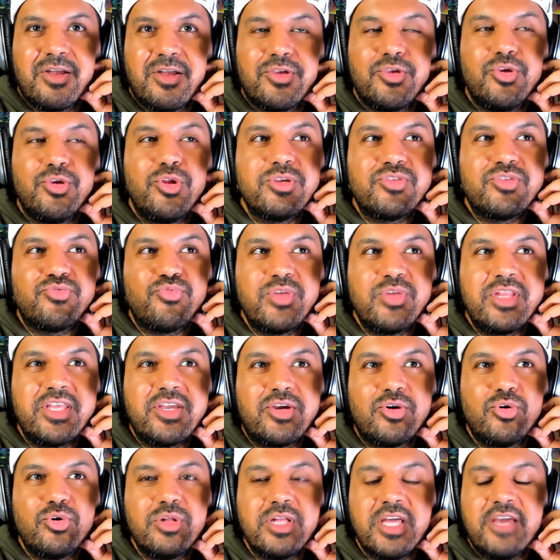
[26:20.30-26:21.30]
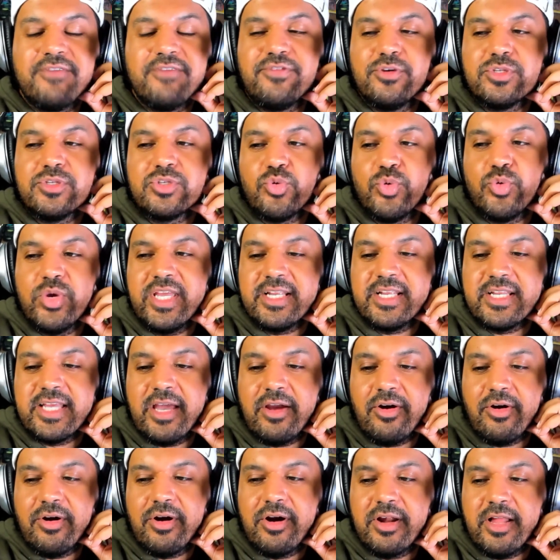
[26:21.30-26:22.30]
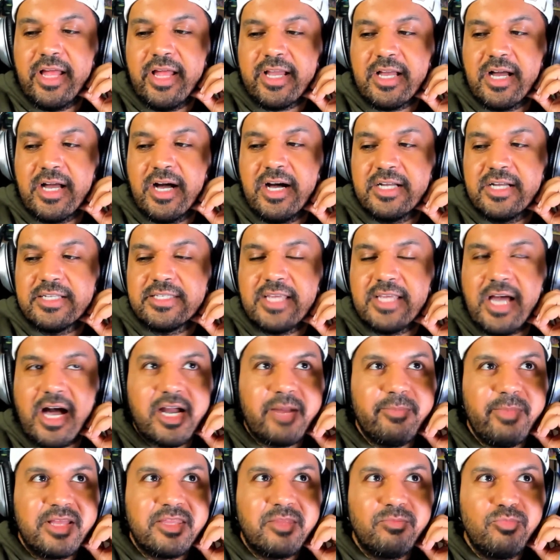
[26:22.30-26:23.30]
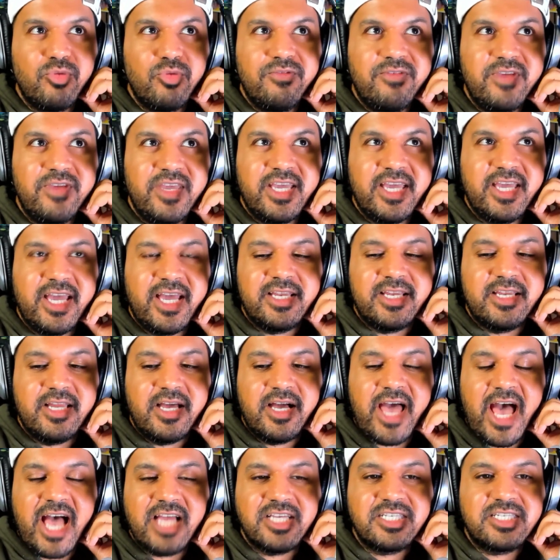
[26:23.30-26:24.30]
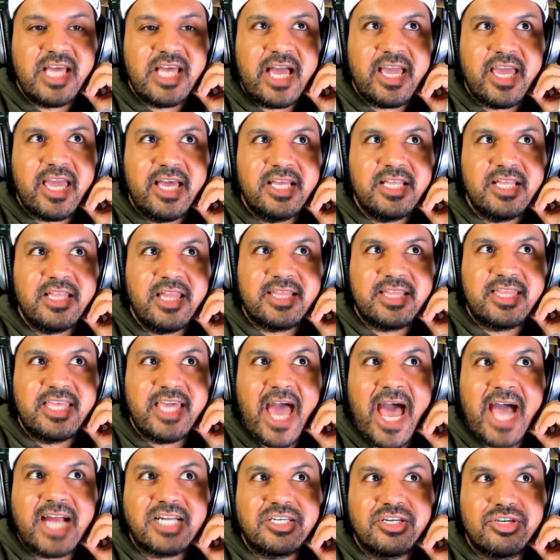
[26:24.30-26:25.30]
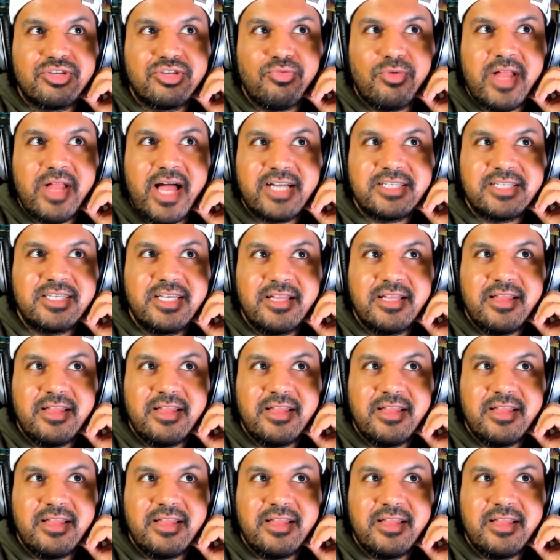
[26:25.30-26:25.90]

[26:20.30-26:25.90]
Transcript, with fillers: You know what's really cool? If you tweet or, like, talk about the movie and hashtag it, like, the actors will actually,